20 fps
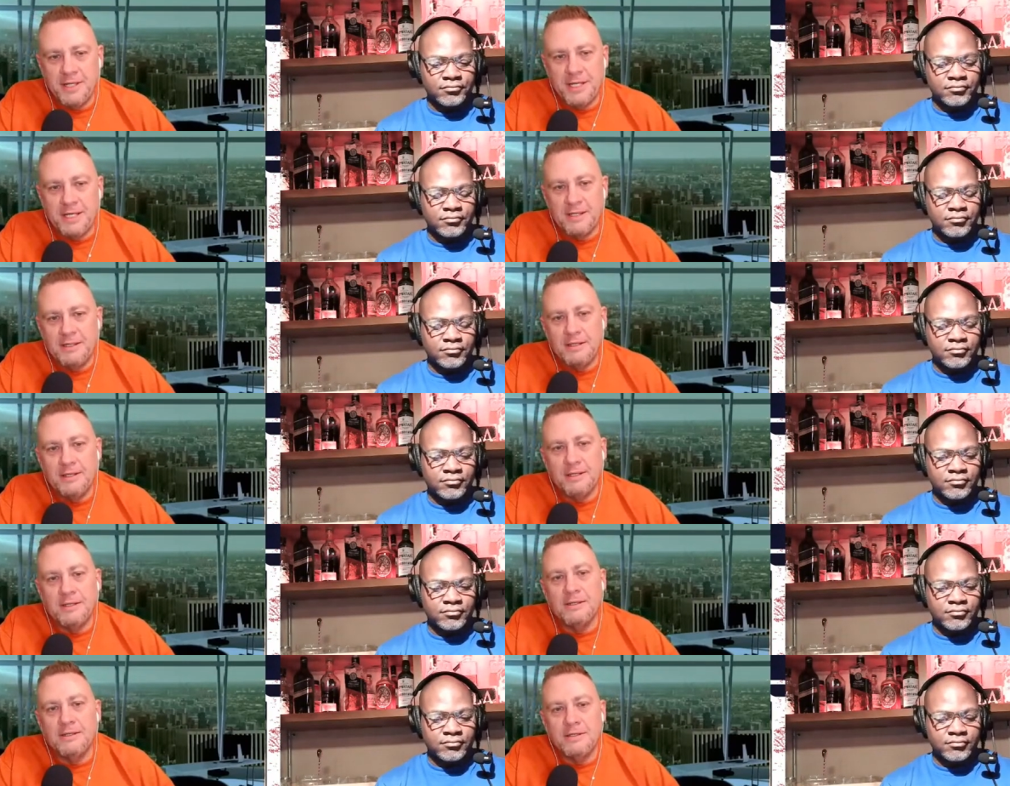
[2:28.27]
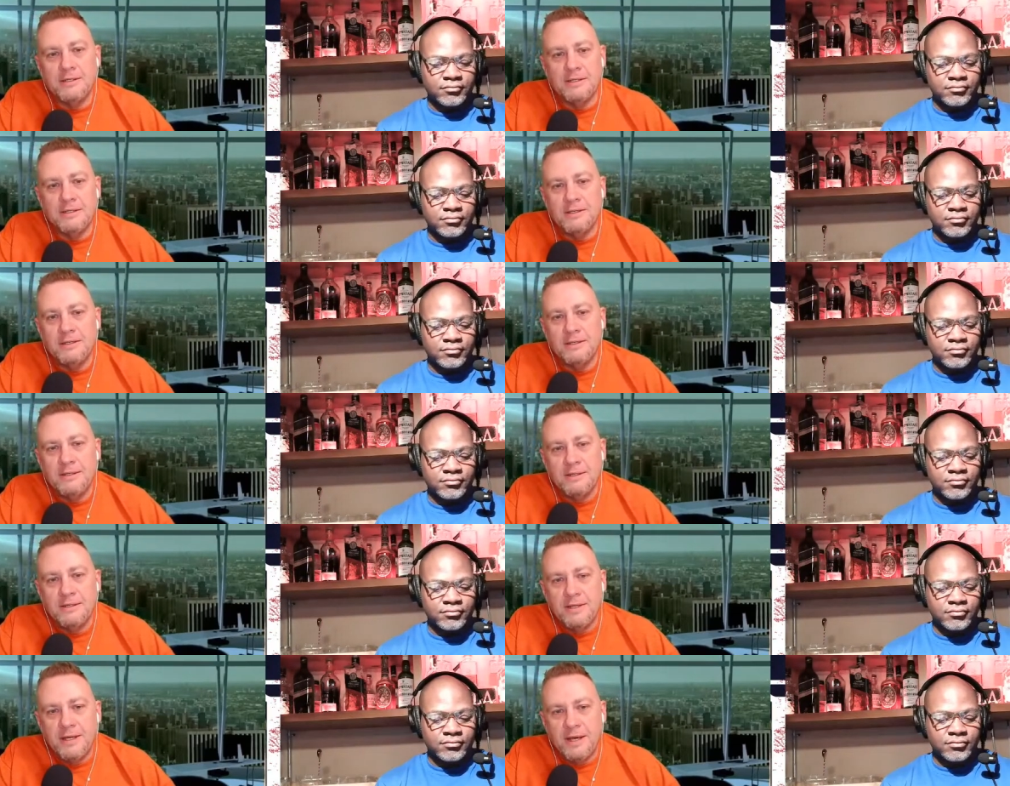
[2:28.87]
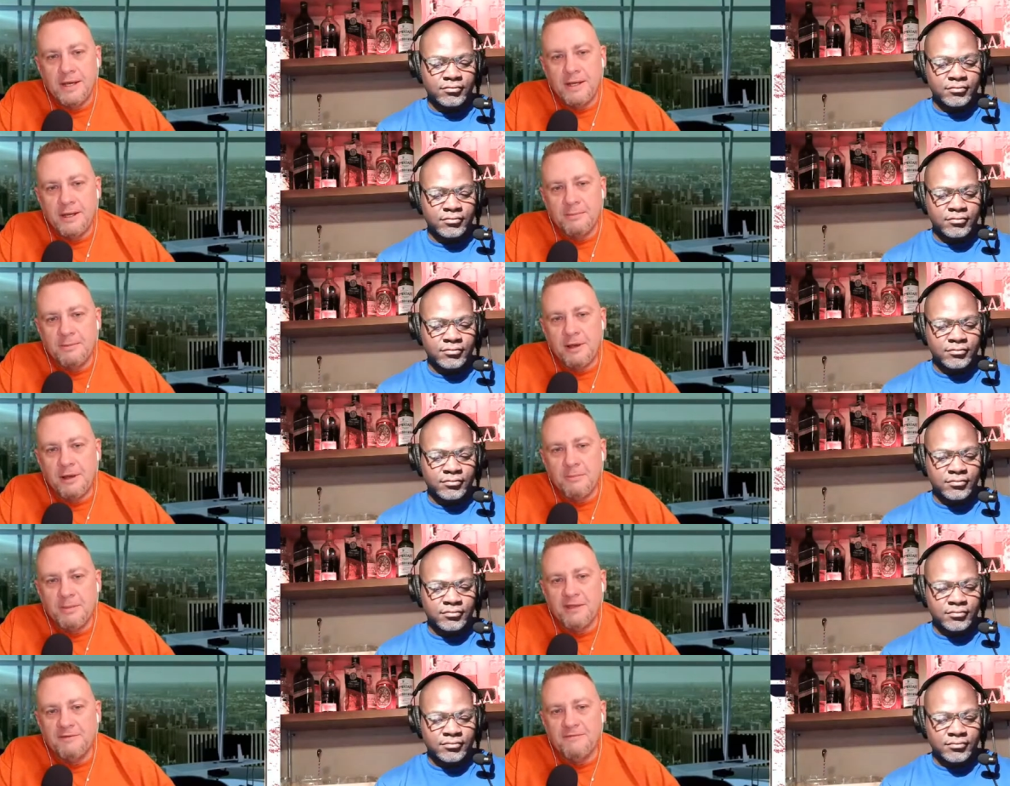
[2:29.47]
Speaker 1: in an
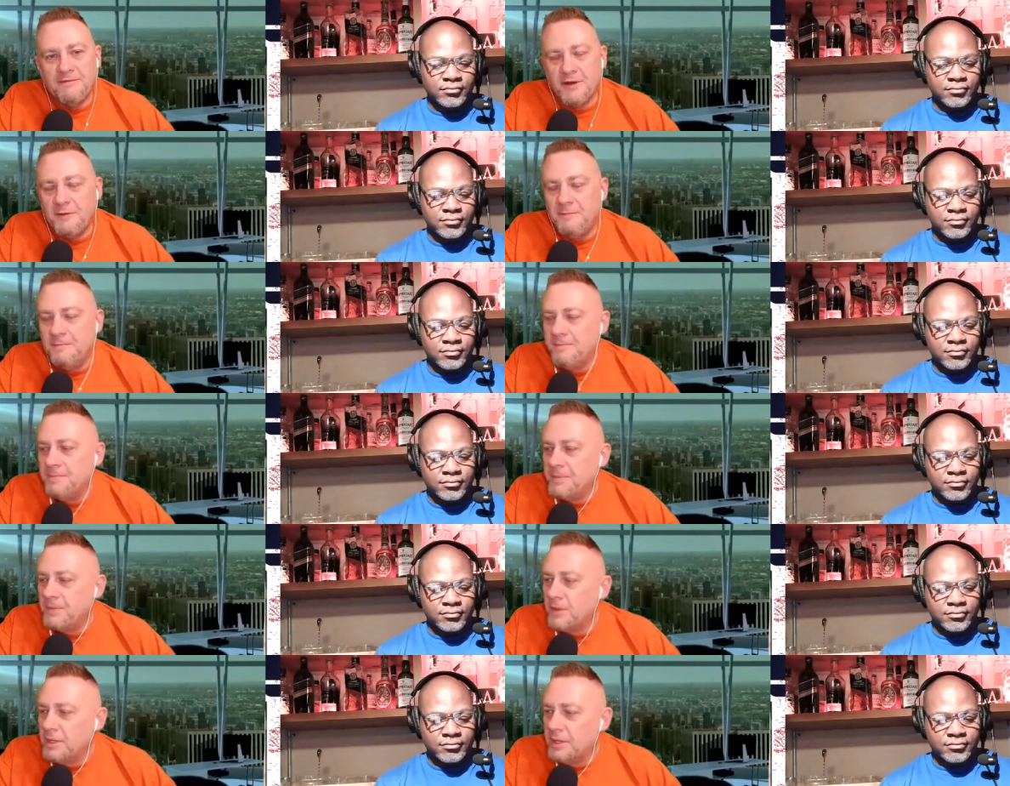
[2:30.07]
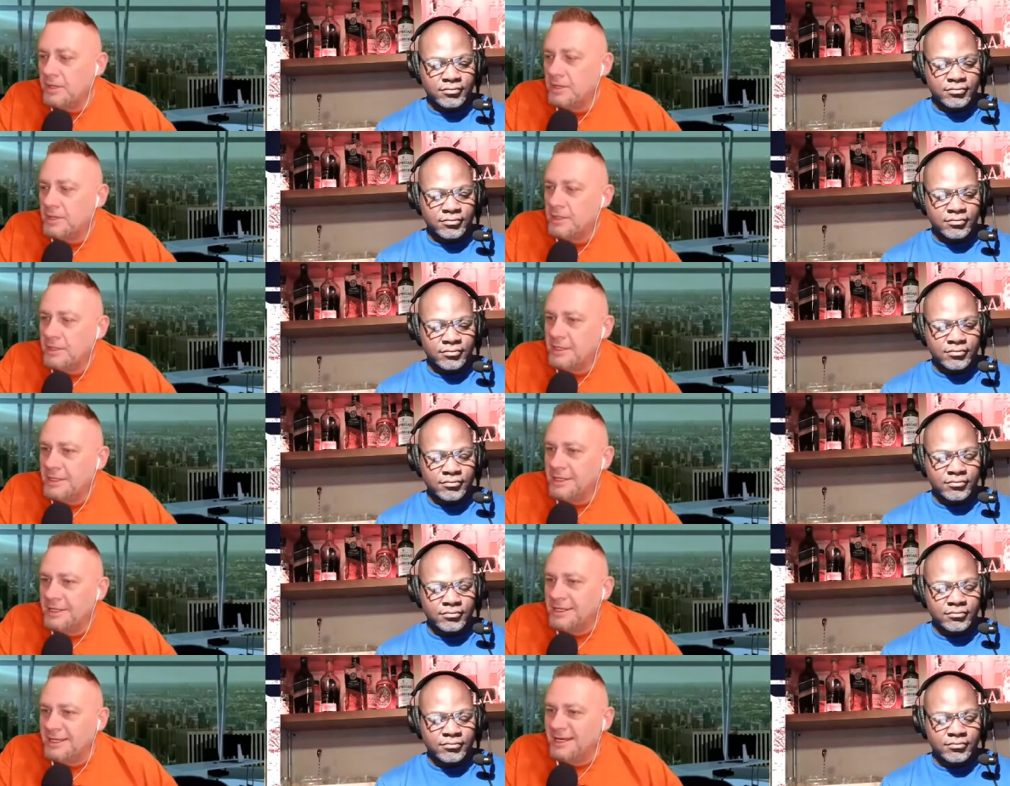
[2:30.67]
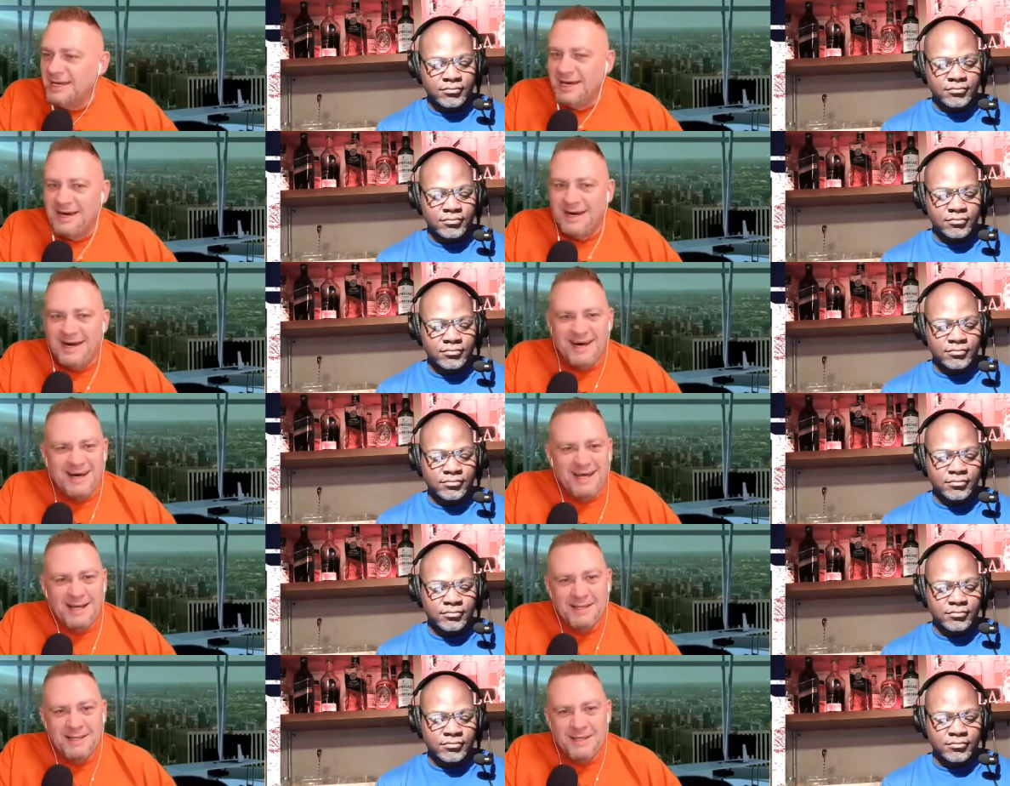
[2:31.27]
upcoming film
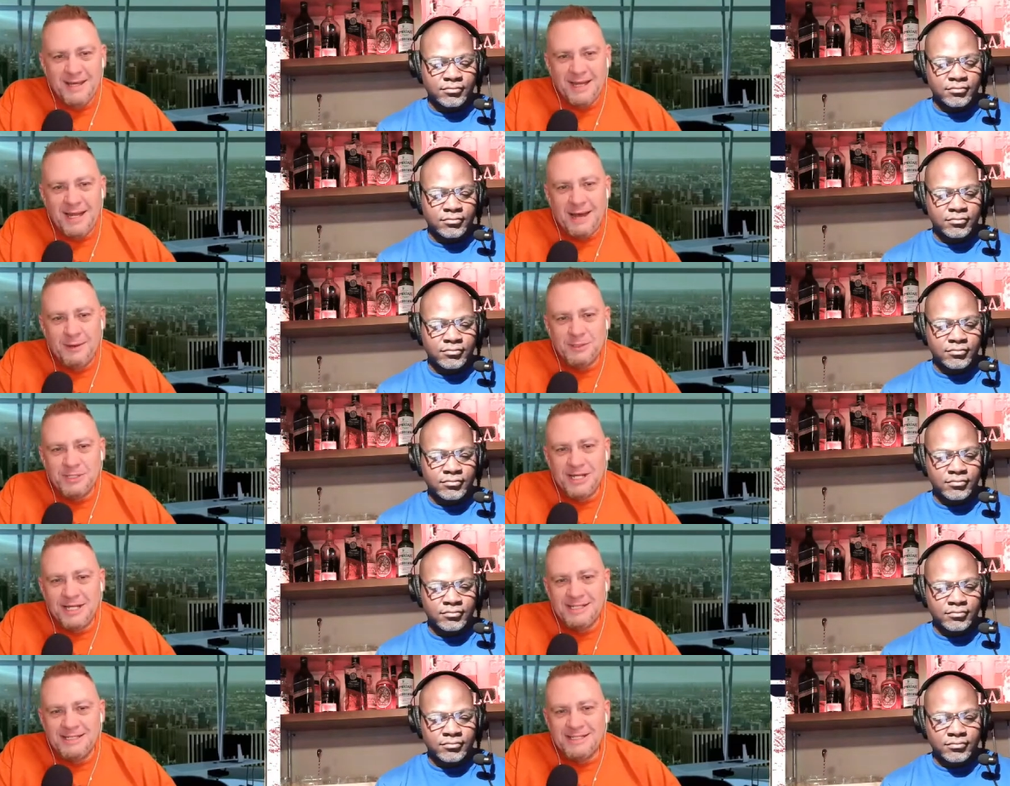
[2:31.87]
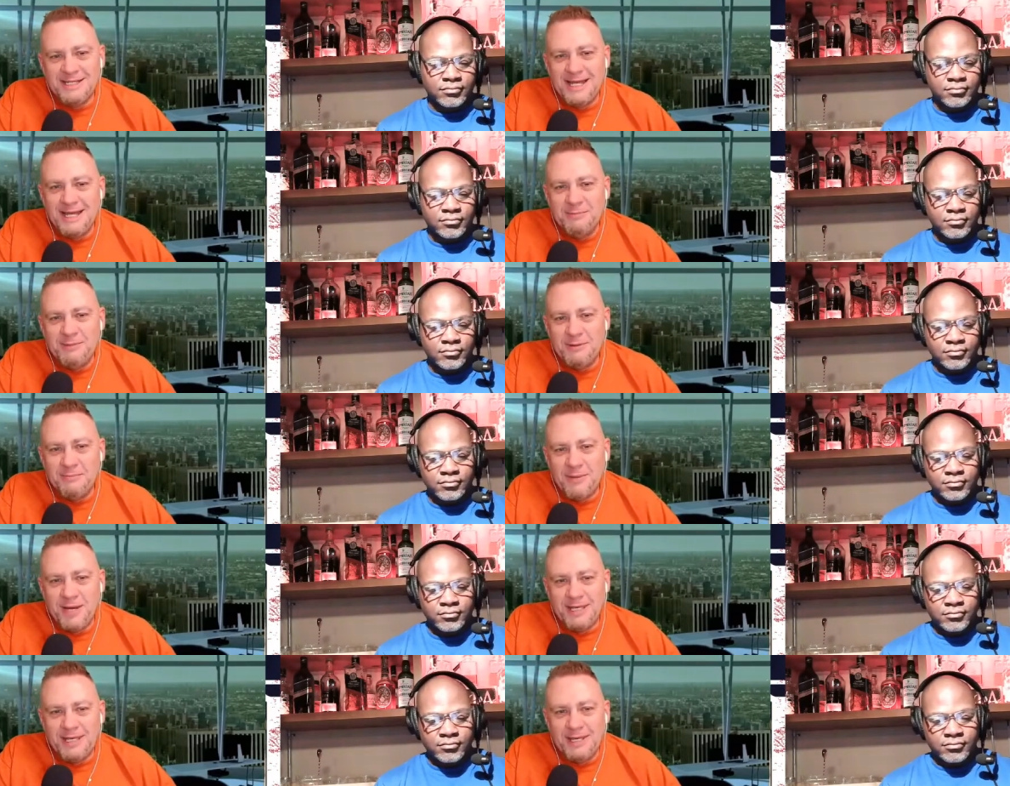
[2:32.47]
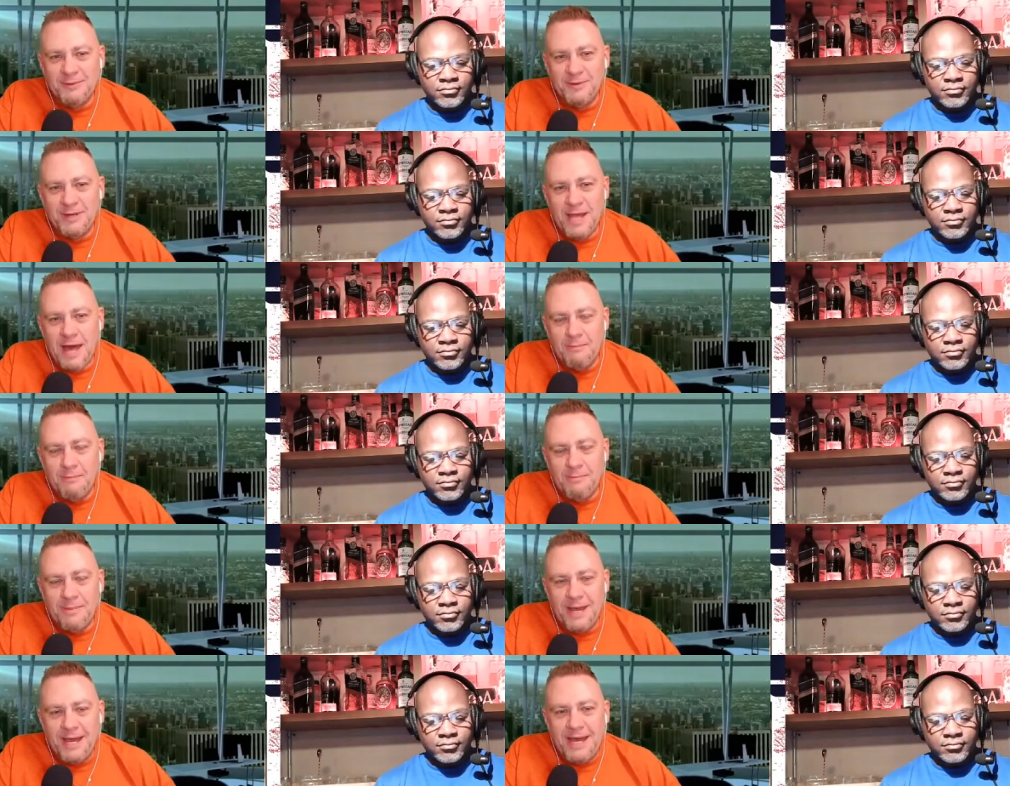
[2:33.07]
uh, that I was going to say, but Mikey would have got
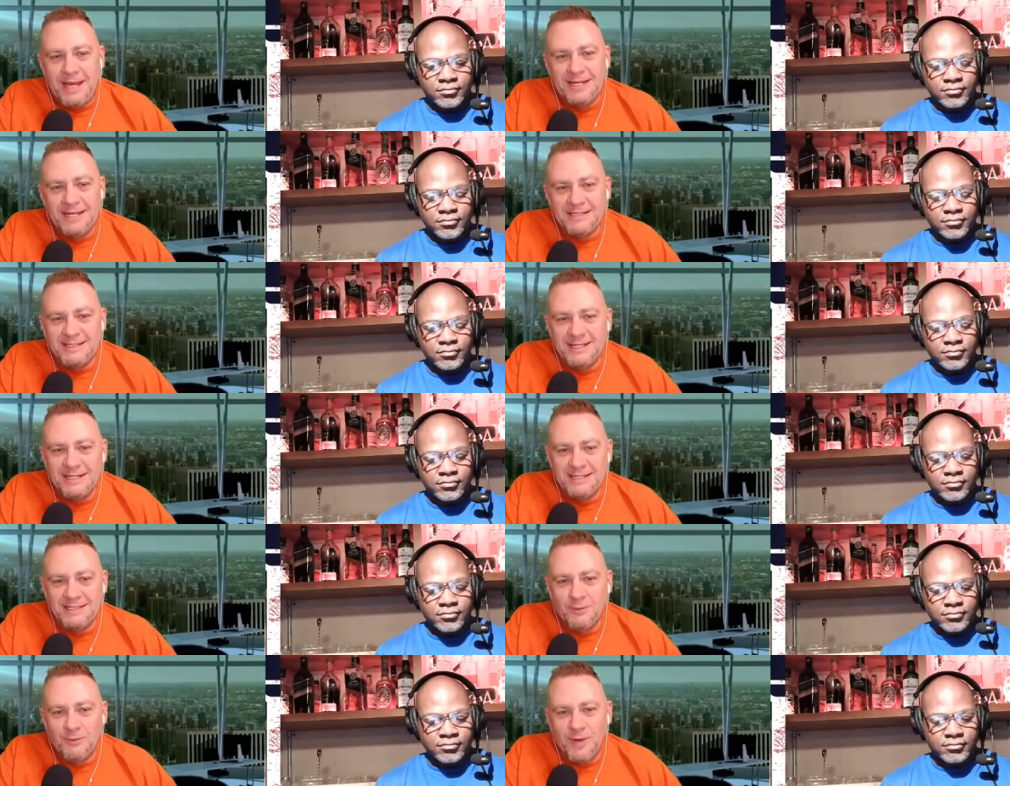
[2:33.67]
mad because he doesn't